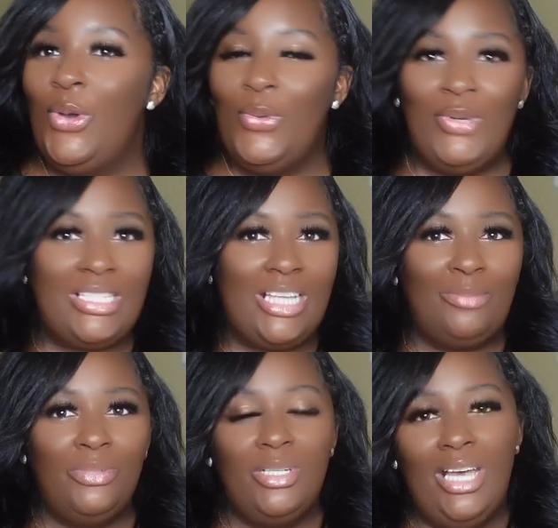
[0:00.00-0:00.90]
What's
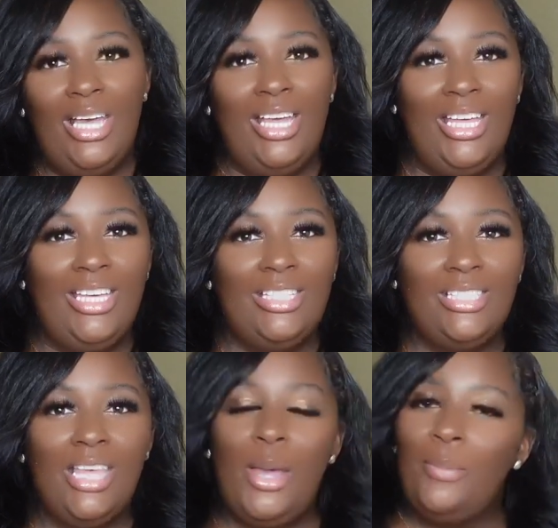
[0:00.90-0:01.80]
up, you
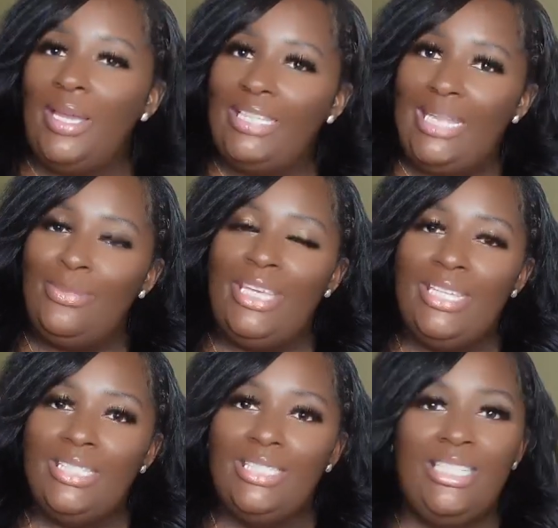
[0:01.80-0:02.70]
guys? My name
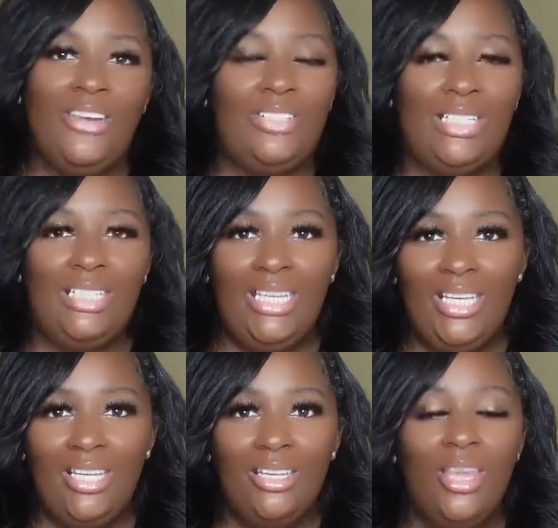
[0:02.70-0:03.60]
is
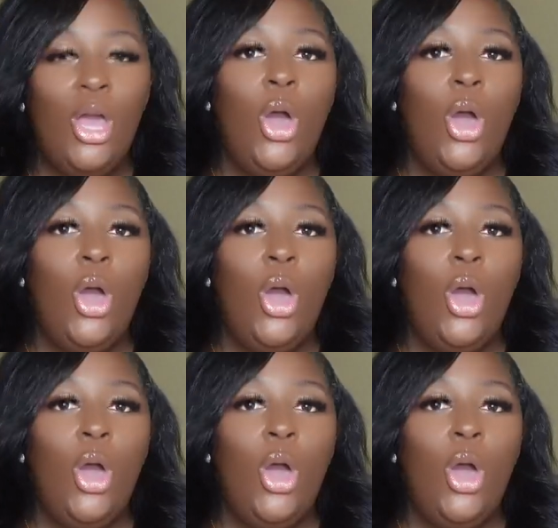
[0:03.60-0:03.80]
Tierranikea.